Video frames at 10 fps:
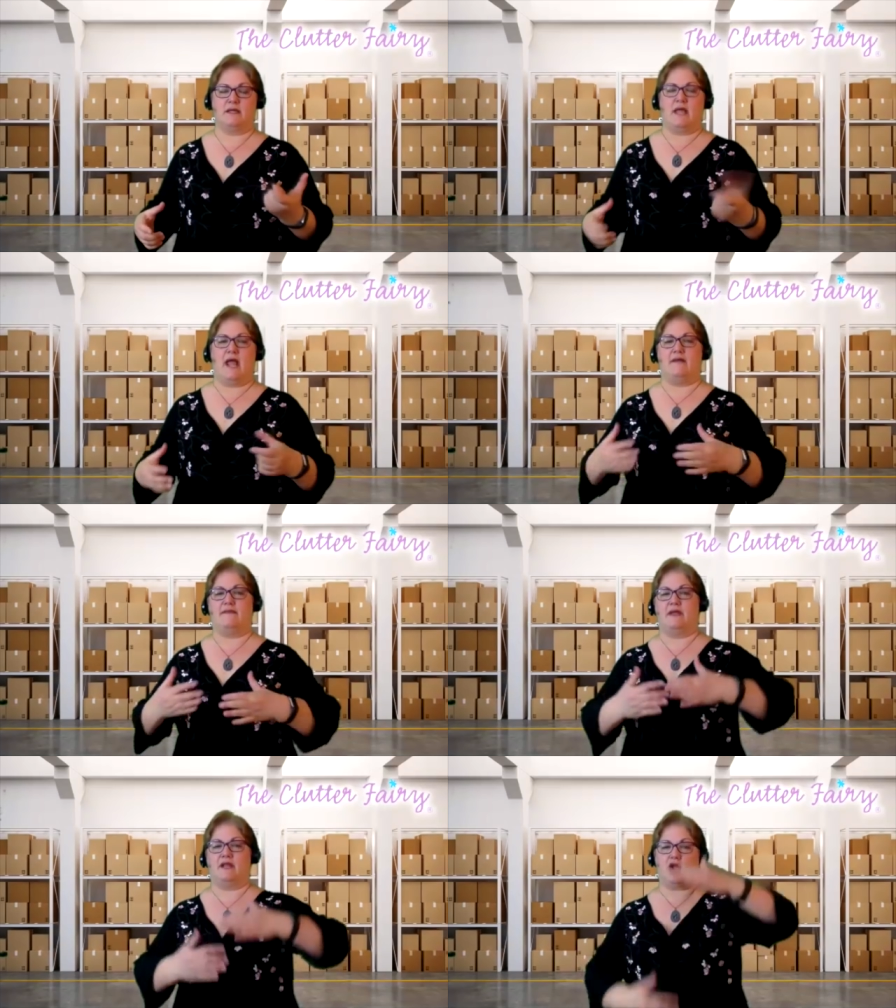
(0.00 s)
and
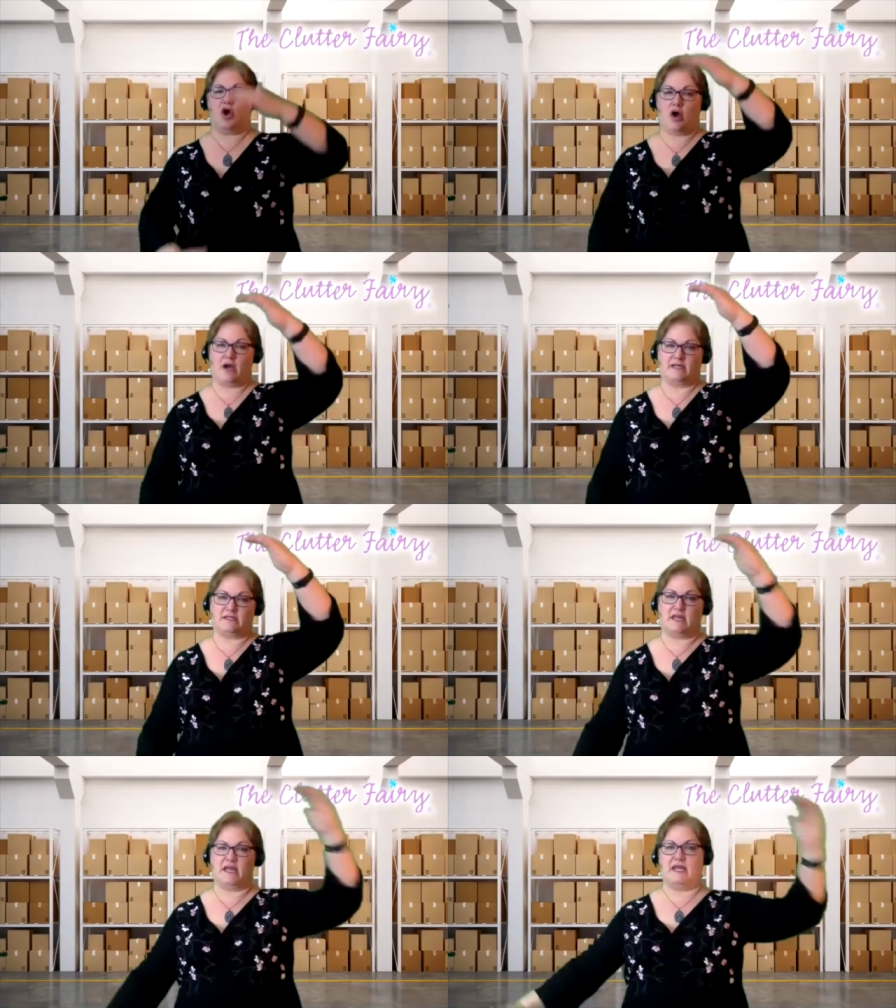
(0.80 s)
then long and
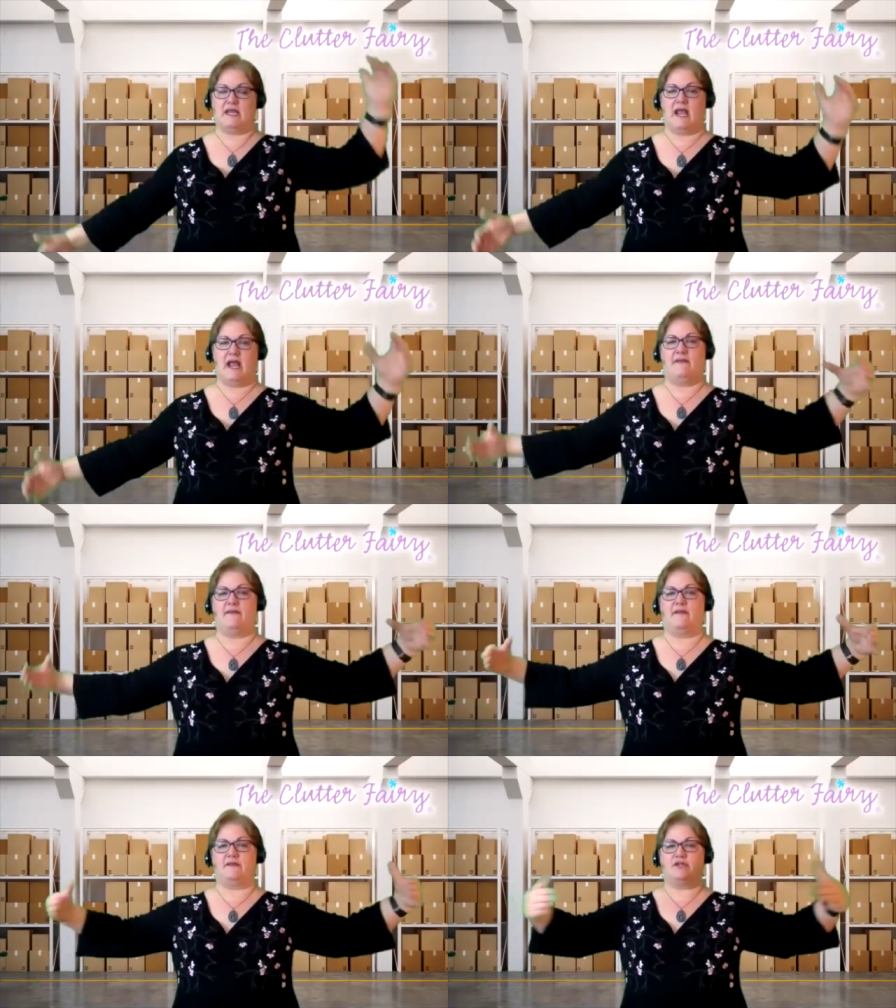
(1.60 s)
skinny, and
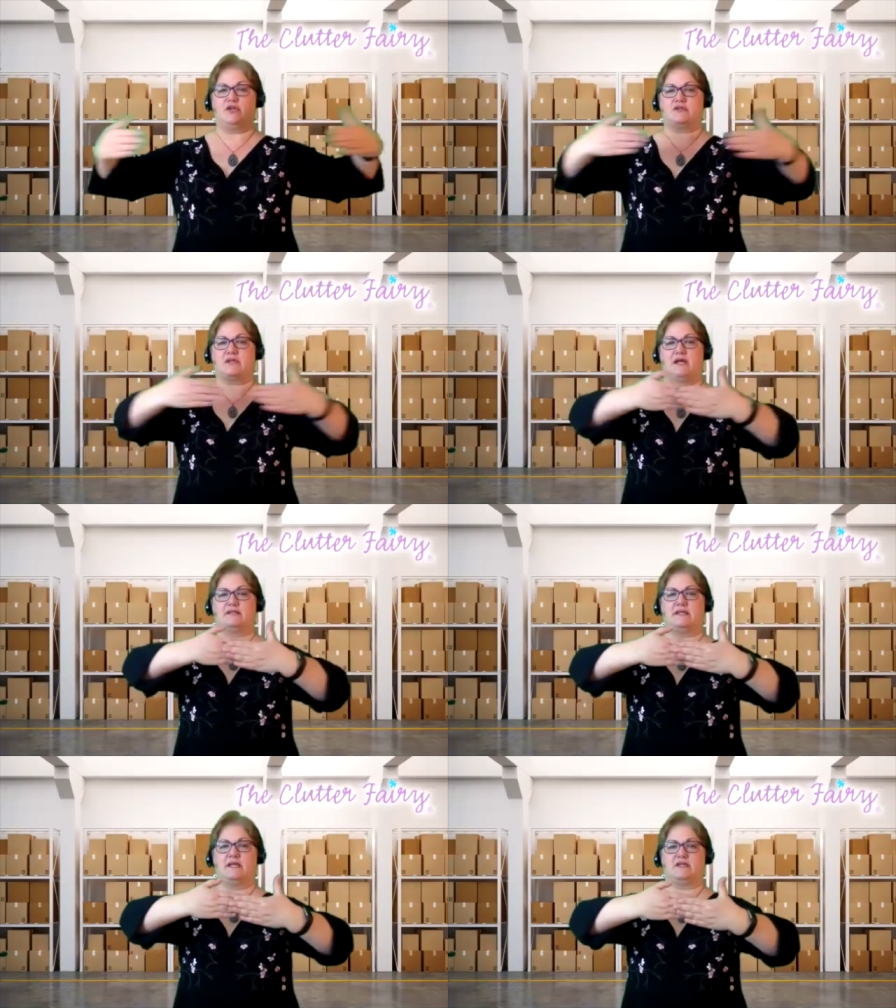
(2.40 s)
2 sides
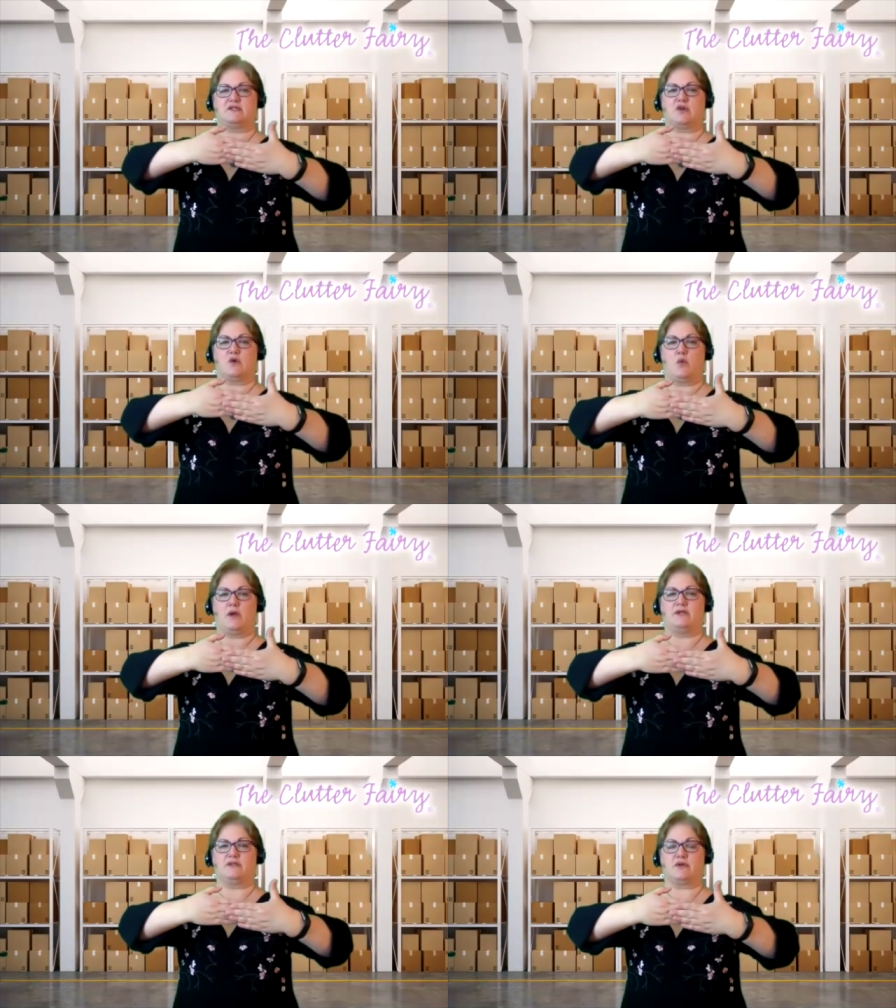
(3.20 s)
that insert,
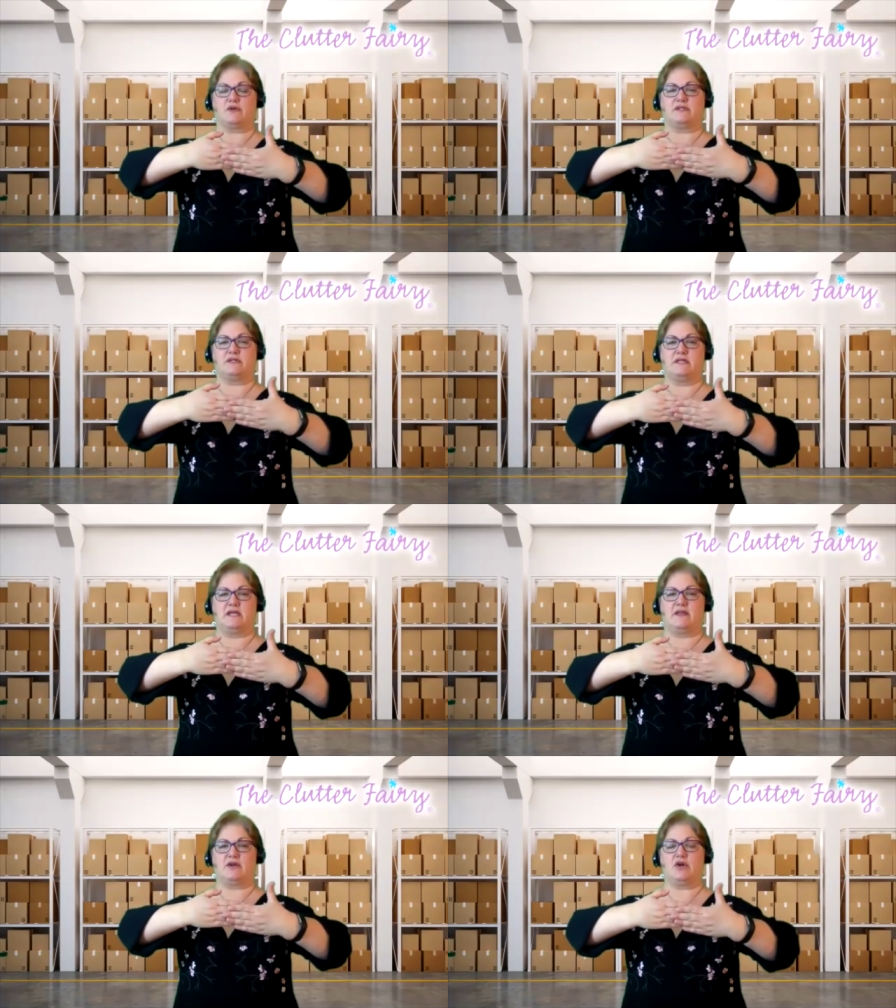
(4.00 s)
one inserts into
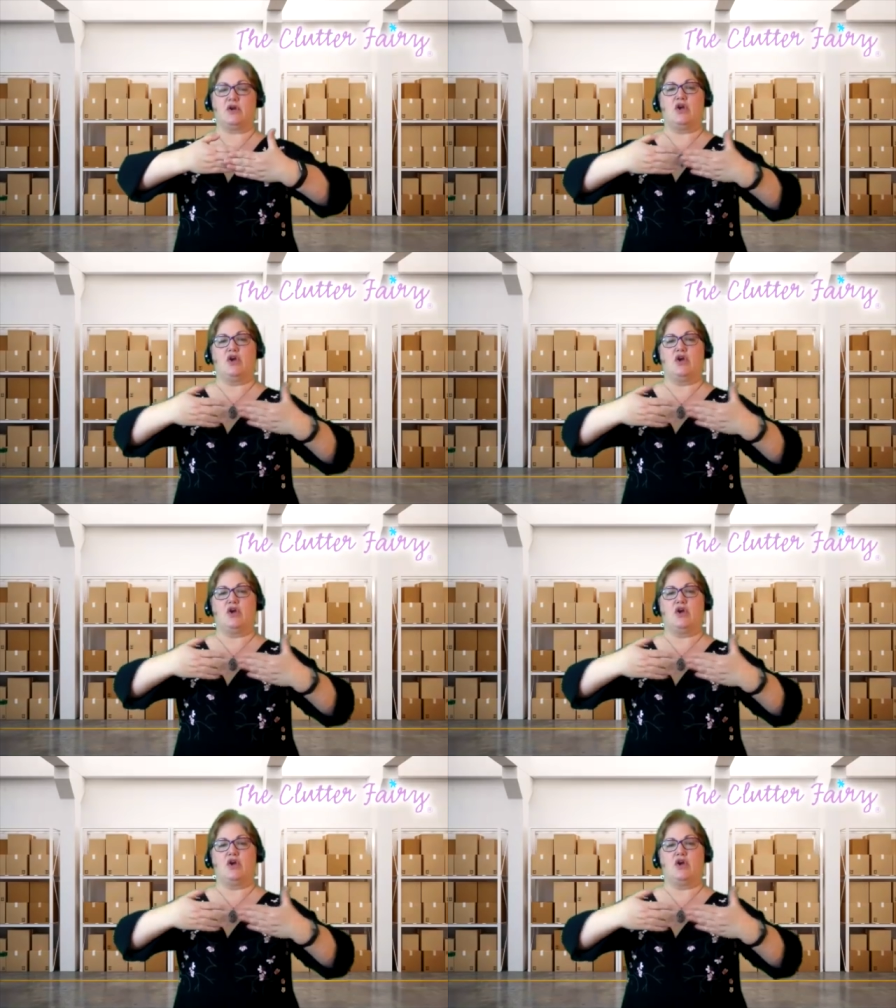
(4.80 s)
the other.